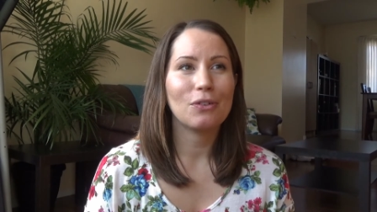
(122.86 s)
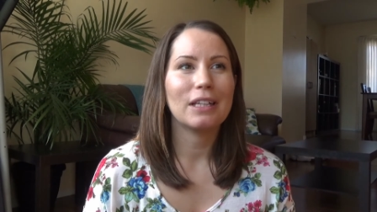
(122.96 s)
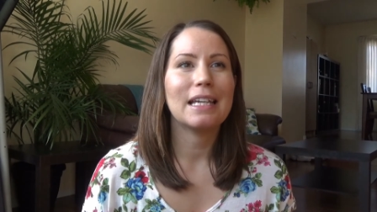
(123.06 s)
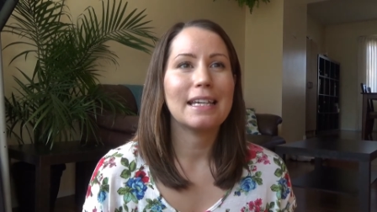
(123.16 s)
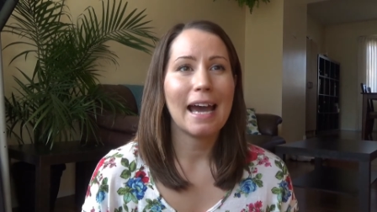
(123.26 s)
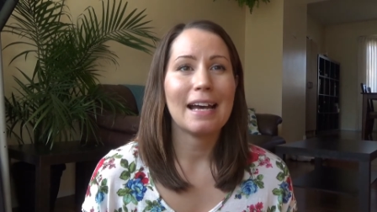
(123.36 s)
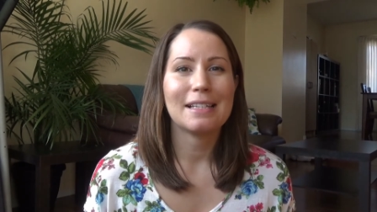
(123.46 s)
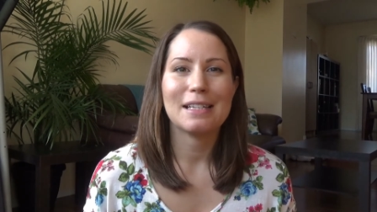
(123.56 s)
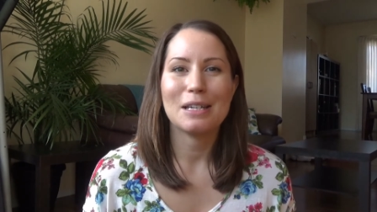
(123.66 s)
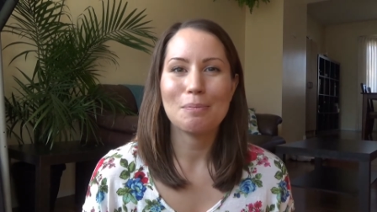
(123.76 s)
really
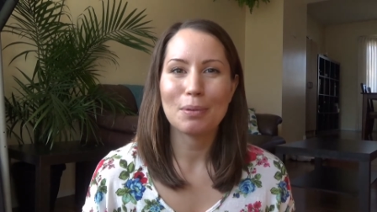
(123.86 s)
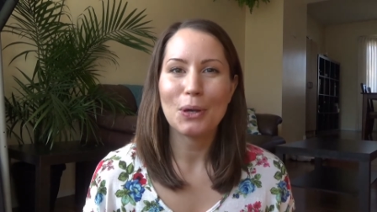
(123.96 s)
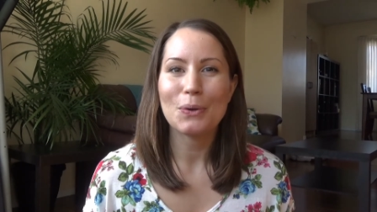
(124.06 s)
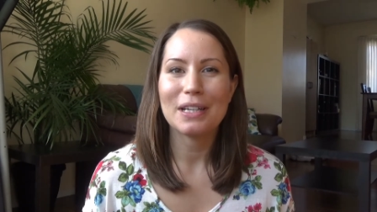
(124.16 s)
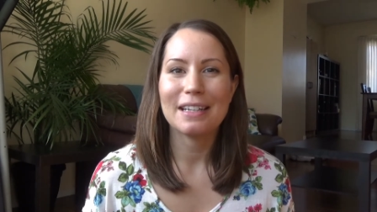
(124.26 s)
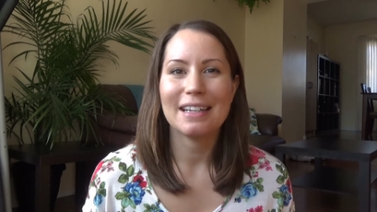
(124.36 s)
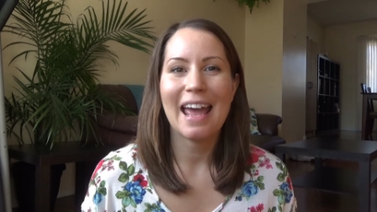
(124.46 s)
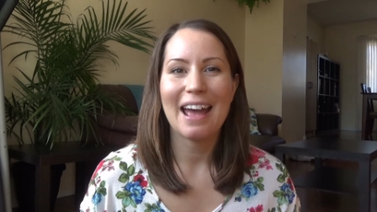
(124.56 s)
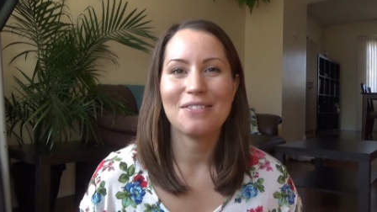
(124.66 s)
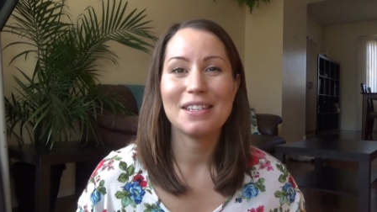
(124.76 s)
gassy and bloated and
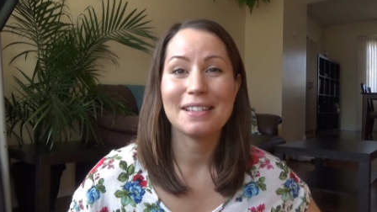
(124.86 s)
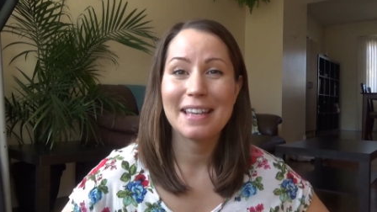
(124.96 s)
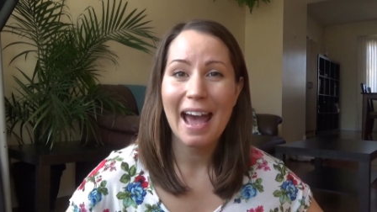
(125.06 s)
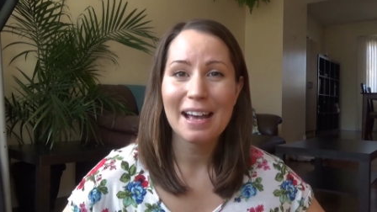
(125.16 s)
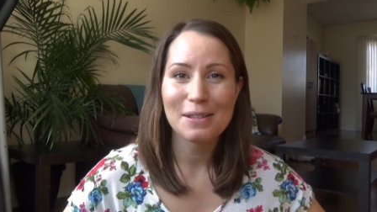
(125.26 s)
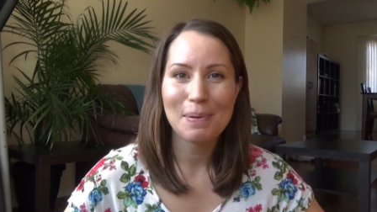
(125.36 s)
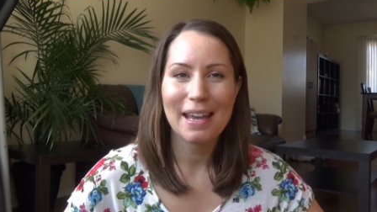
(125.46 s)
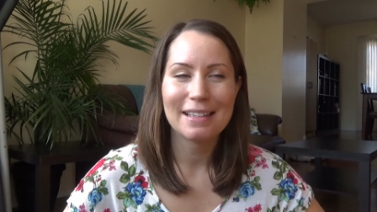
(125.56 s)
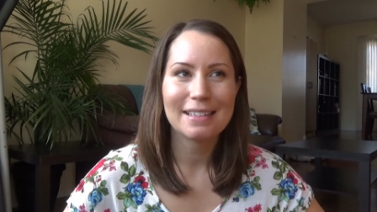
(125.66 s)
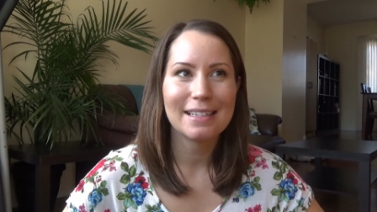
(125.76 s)
have these gas
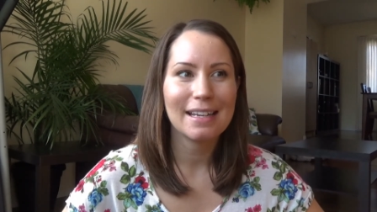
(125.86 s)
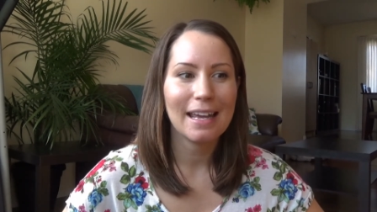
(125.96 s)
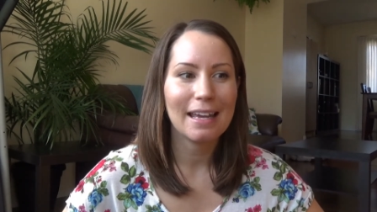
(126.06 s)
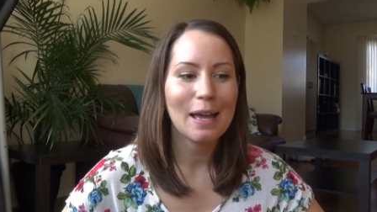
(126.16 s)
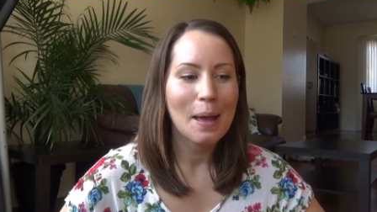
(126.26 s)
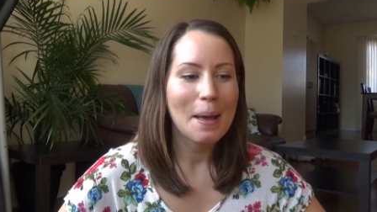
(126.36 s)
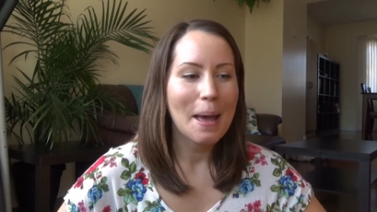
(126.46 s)
pains today?